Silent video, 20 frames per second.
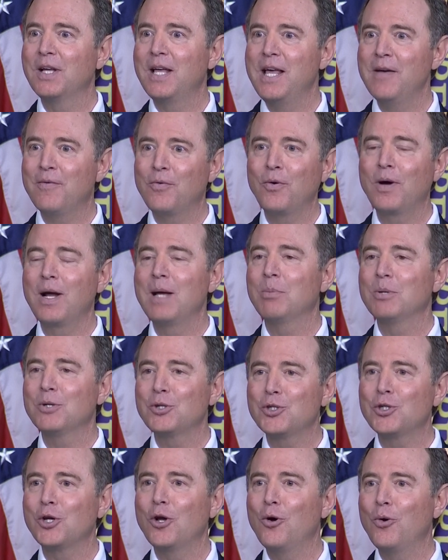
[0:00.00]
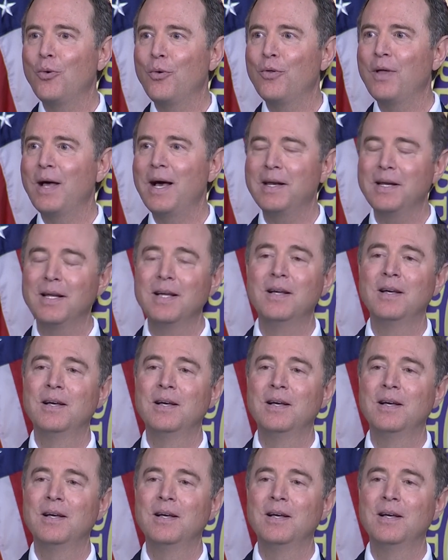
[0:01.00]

if we're able to show that